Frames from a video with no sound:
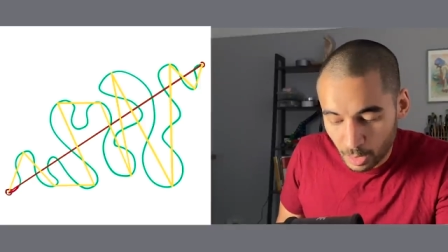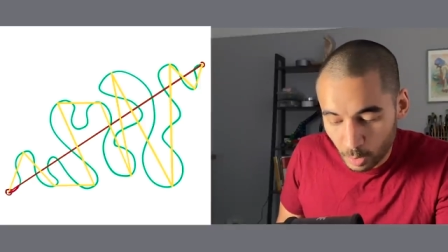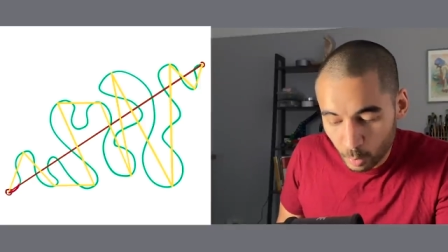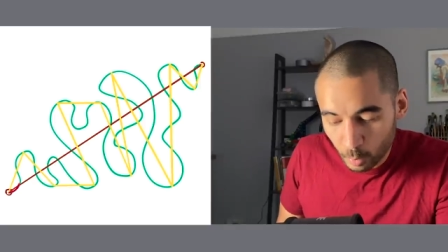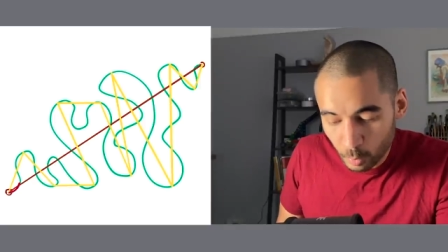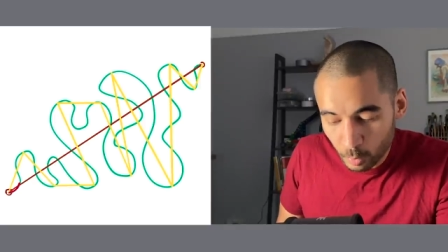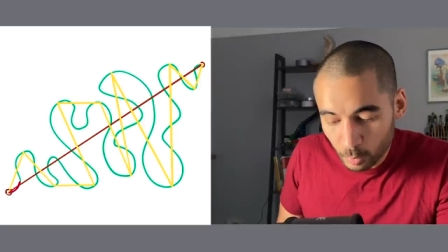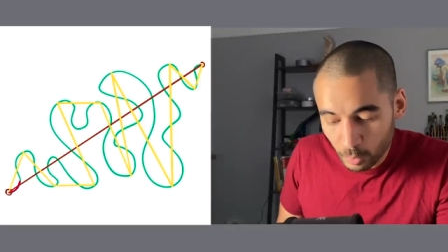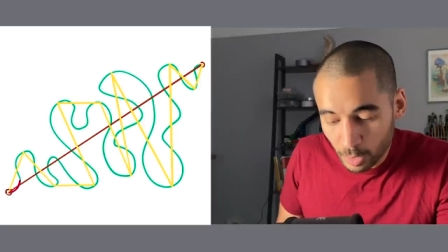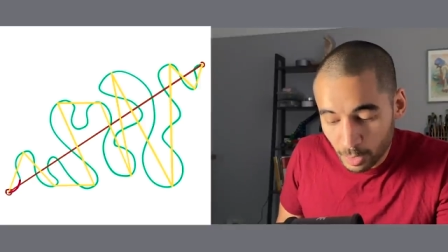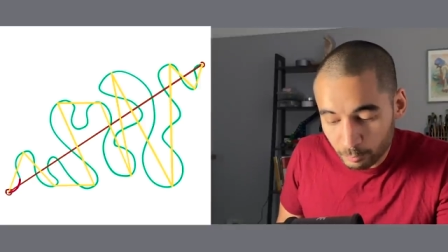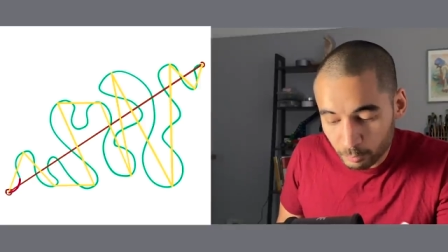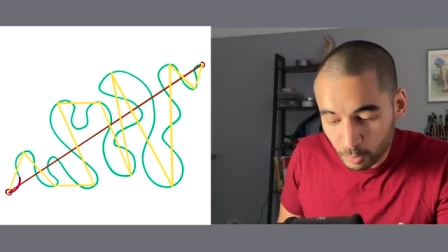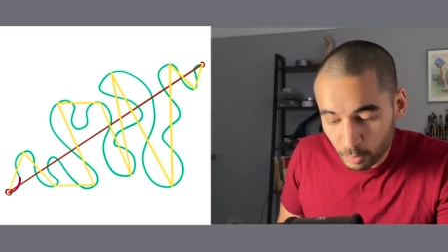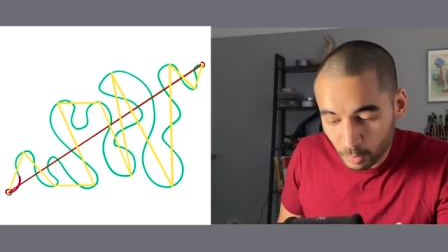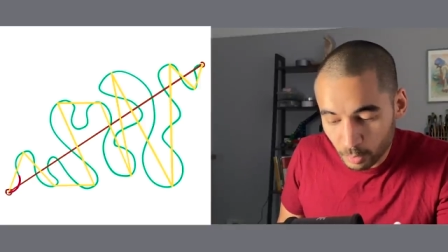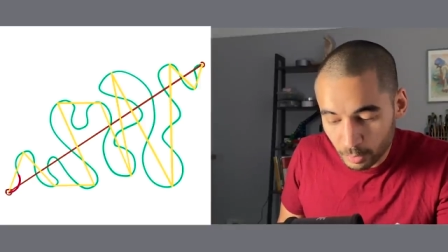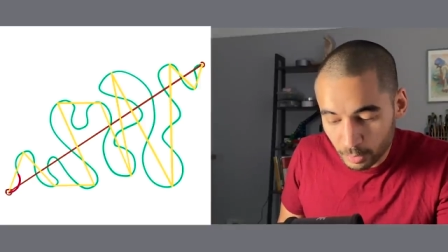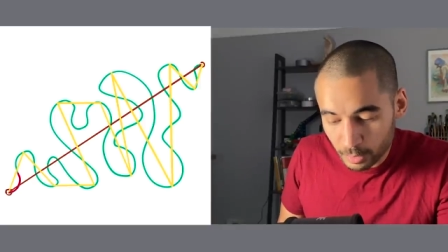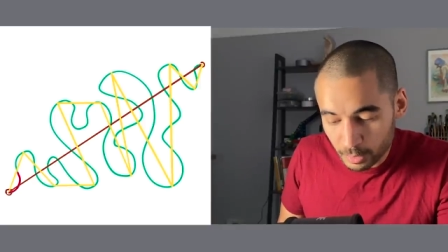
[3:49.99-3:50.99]
all I've
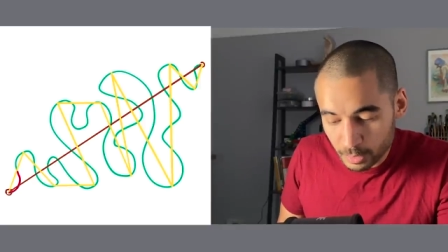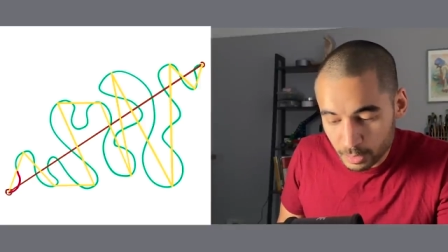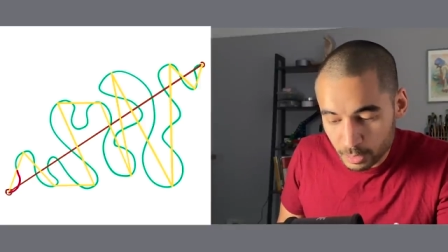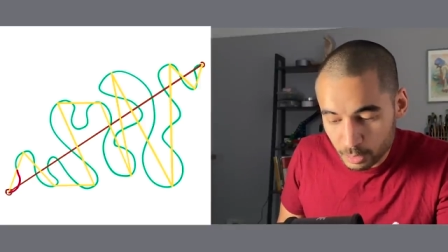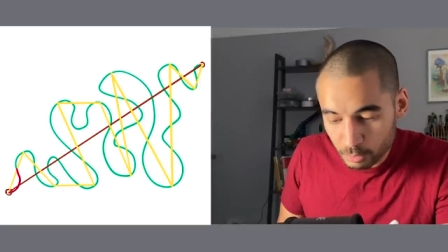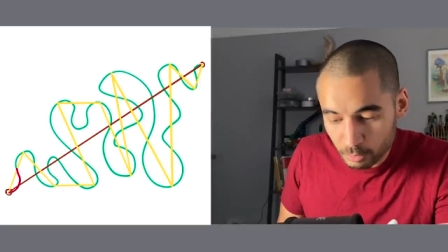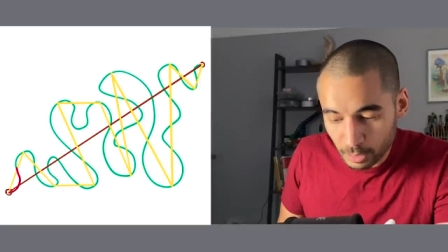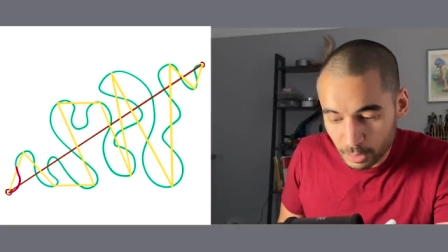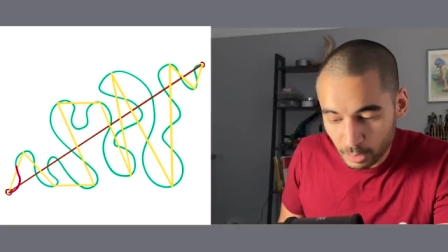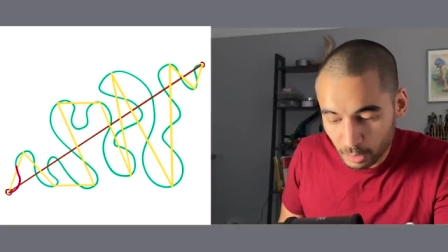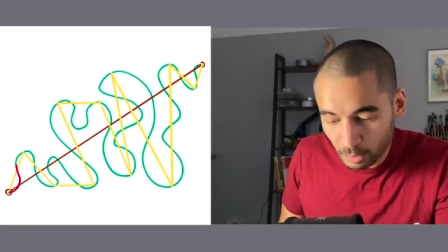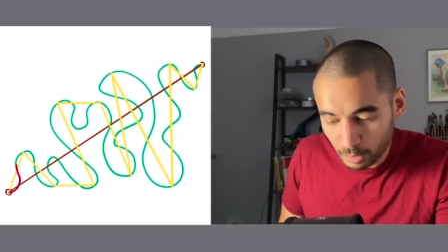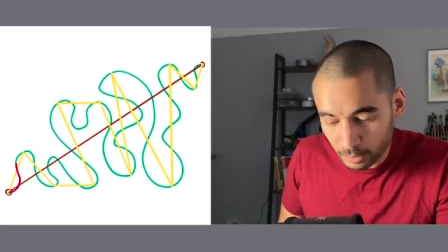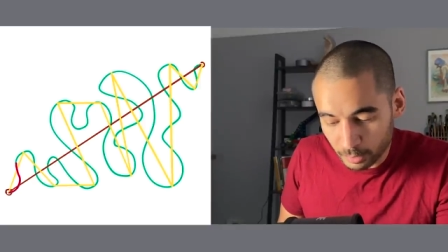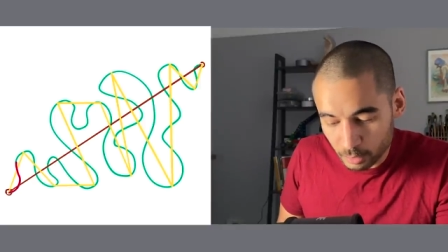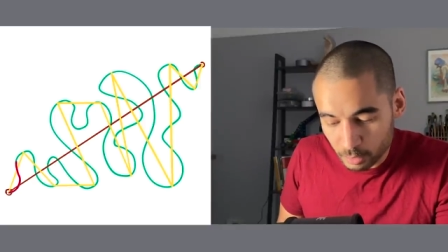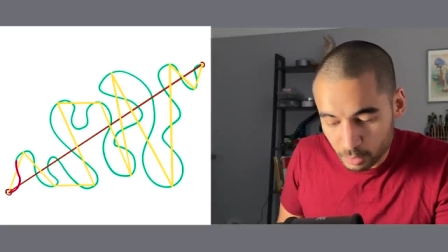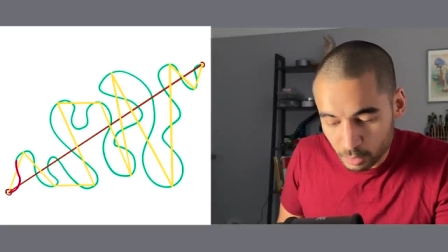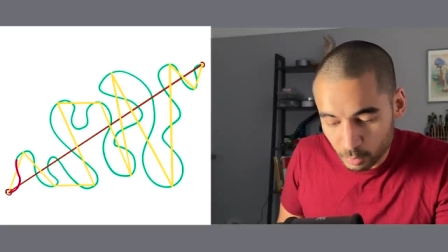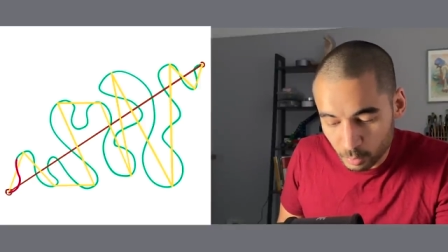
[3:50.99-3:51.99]
got this straight
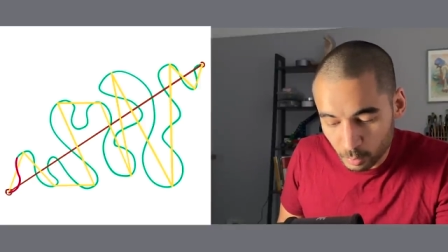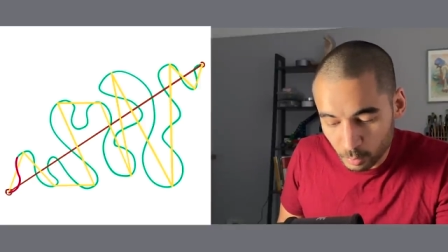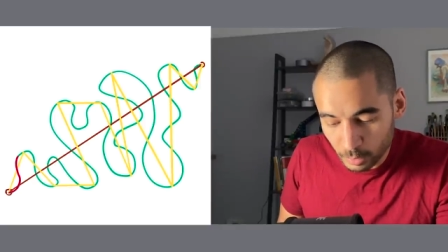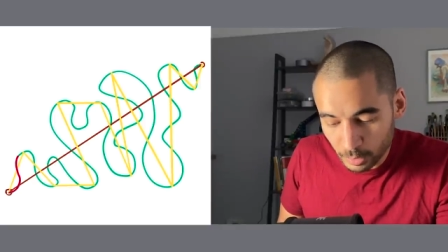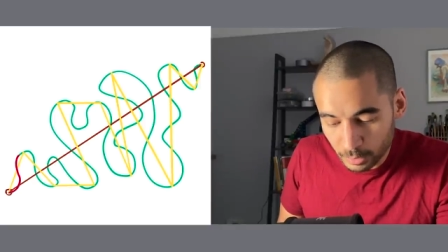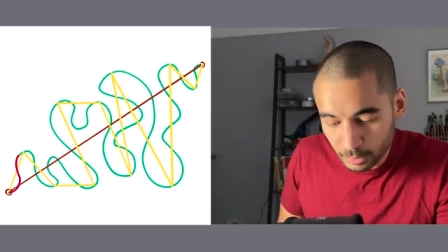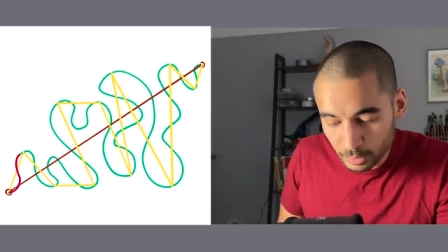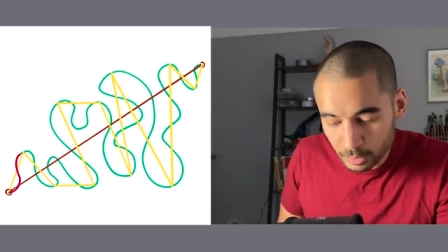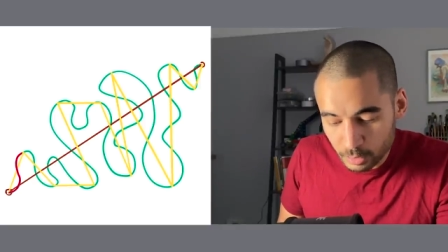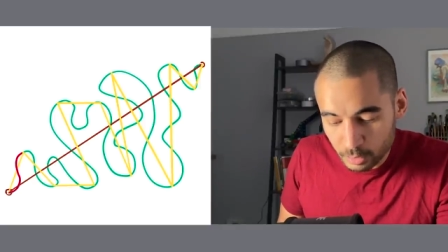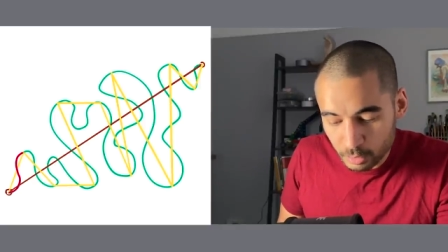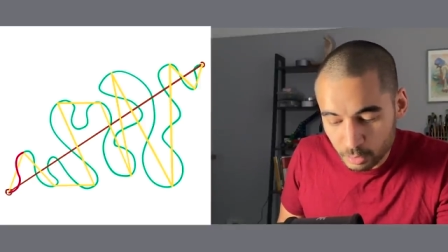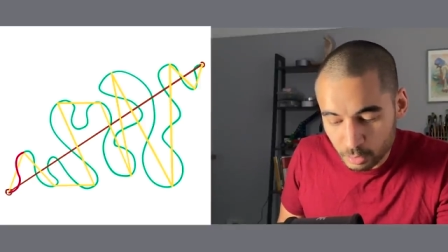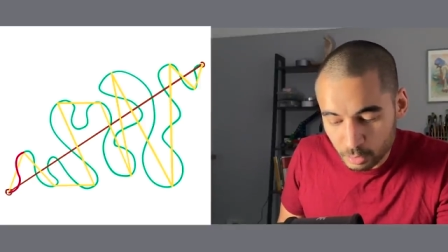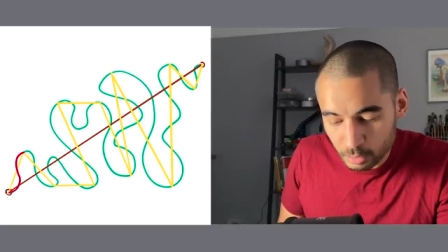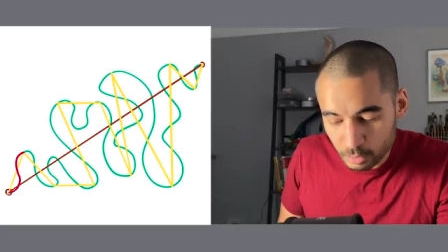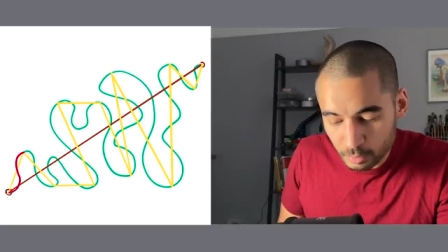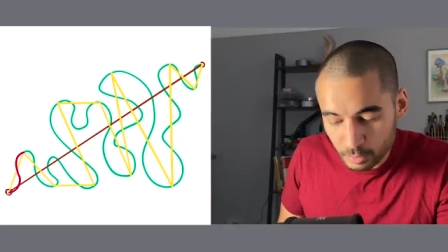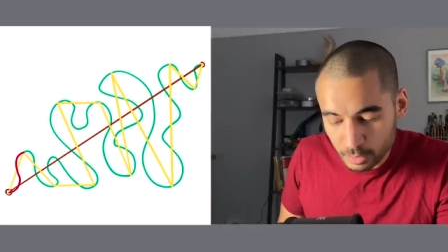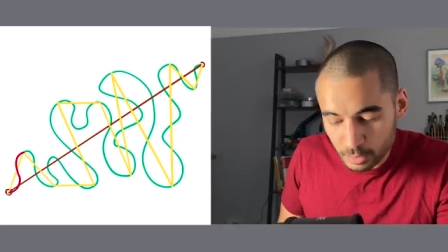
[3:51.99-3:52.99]
line, so all I need to
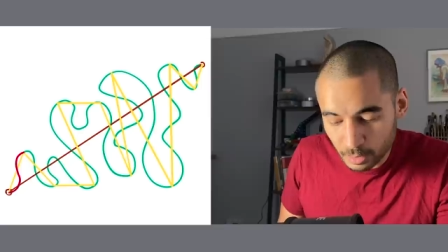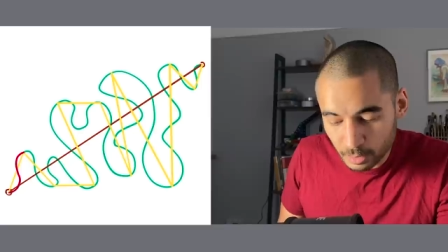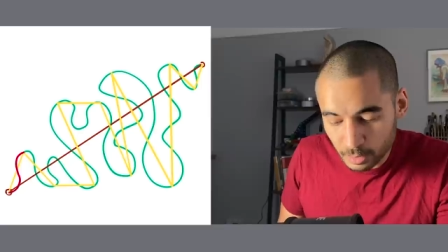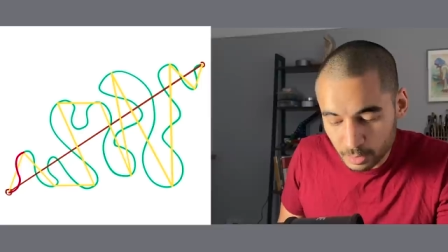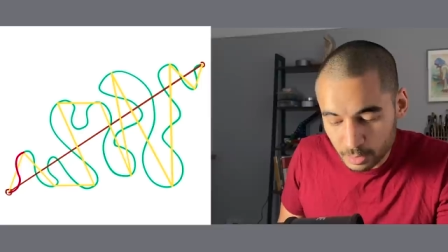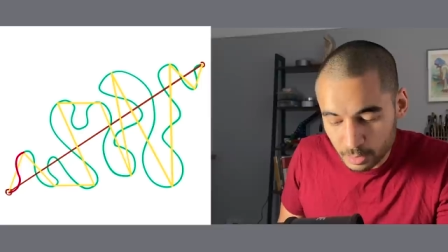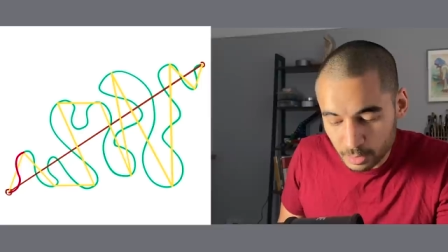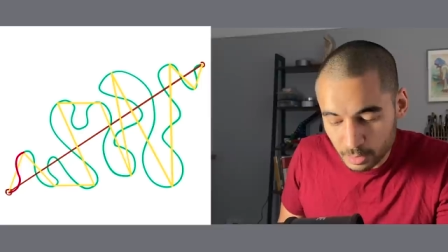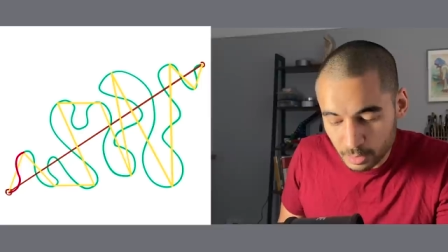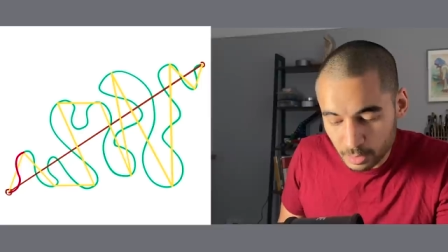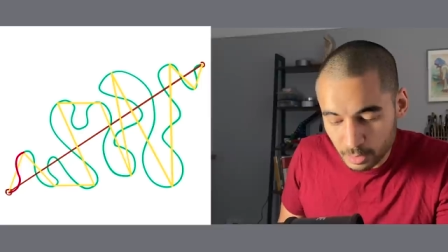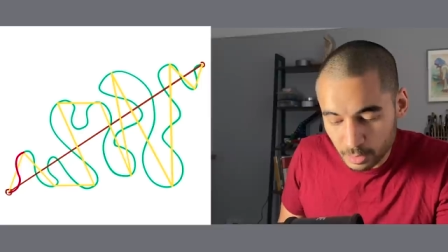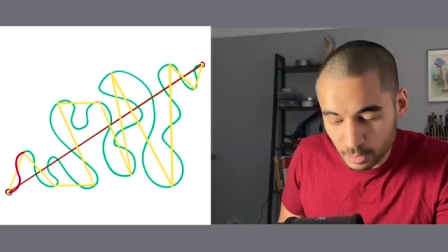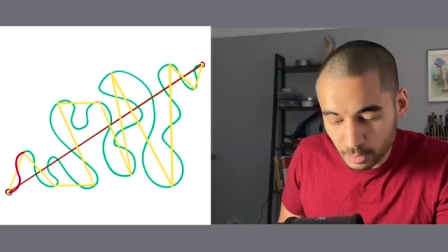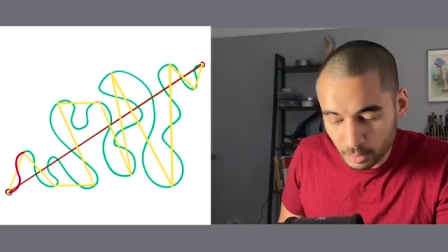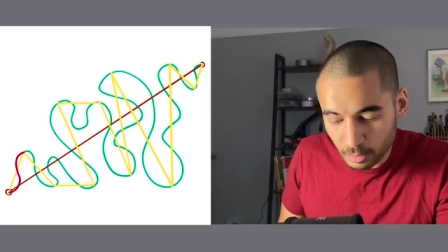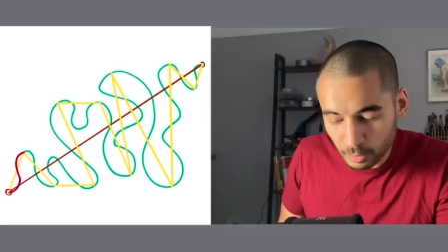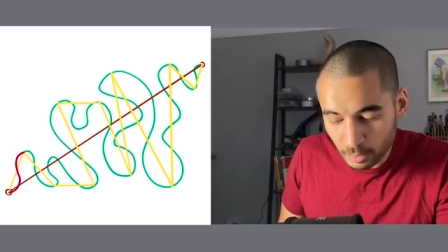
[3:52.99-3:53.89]
do is I just need to think,